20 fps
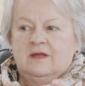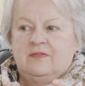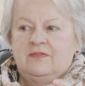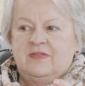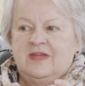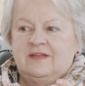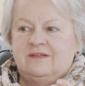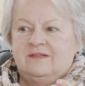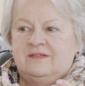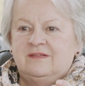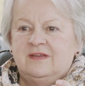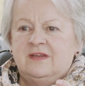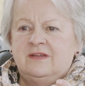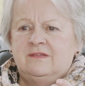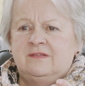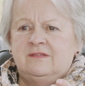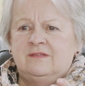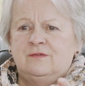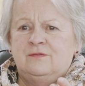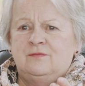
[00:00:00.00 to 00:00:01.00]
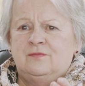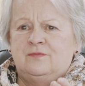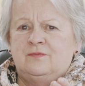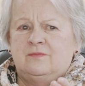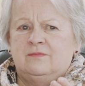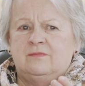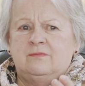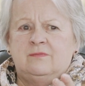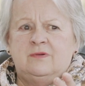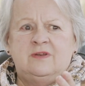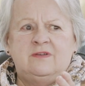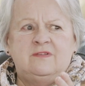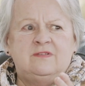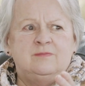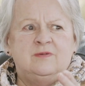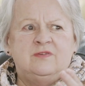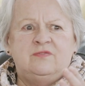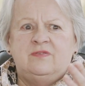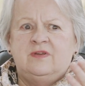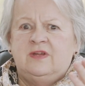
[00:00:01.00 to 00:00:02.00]
that sense of where does
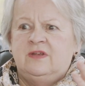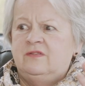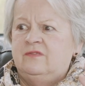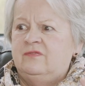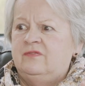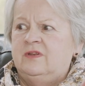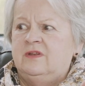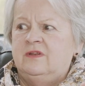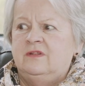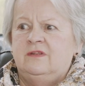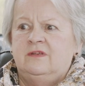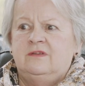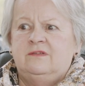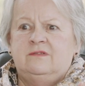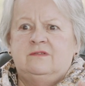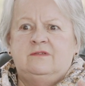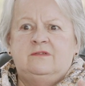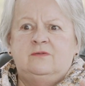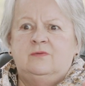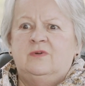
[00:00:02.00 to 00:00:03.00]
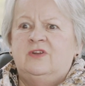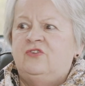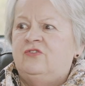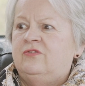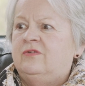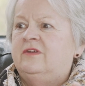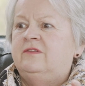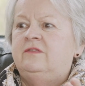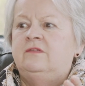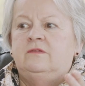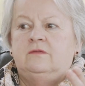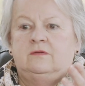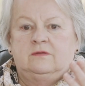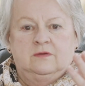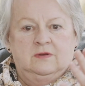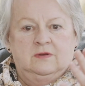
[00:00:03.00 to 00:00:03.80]
my faith fit in this? Do I trust,